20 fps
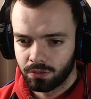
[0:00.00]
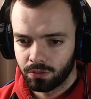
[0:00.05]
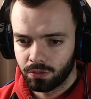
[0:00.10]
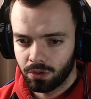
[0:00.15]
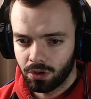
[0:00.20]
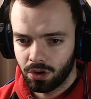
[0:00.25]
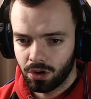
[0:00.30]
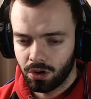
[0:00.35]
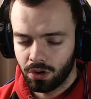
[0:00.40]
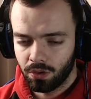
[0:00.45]

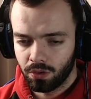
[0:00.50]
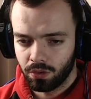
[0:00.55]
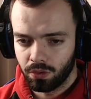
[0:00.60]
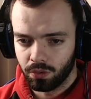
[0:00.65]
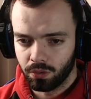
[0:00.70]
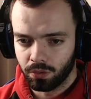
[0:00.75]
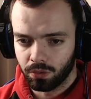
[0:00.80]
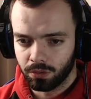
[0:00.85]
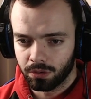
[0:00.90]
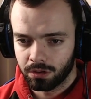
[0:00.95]

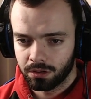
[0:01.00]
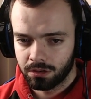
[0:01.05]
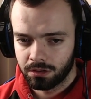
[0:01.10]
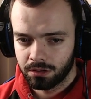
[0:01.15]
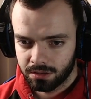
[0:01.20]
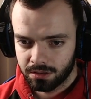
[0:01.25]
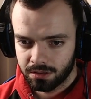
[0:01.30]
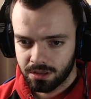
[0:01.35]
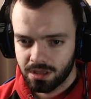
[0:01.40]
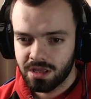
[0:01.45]
Whoa.
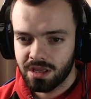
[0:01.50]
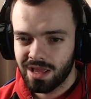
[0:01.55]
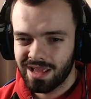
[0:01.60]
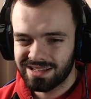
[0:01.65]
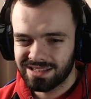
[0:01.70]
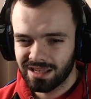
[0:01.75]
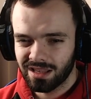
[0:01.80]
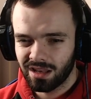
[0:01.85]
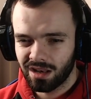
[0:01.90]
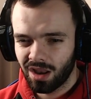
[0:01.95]

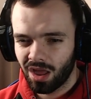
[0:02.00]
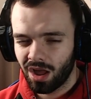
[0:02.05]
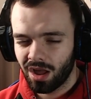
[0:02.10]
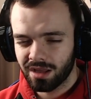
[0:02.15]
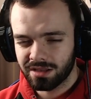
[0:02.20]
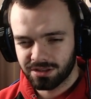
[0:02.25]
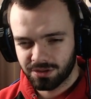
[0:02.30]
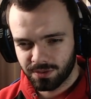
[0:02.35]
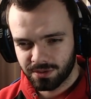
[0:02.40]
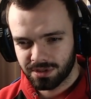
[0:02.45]
It's a lot.
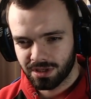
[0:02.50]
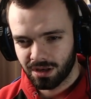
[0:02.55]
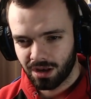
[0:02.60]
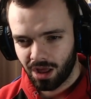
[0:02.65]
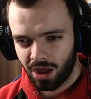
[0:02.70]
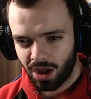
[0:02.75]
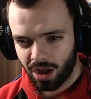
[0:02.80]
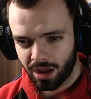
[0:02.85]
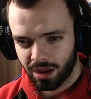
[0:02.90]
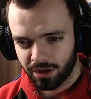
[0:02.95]
So it's
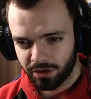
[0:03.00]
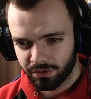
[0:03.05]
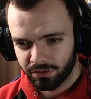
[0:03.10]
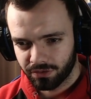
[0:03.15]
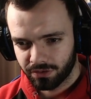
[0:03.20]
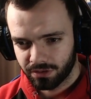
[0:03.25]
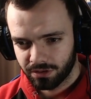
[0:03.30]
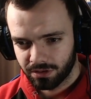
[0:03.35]
alive.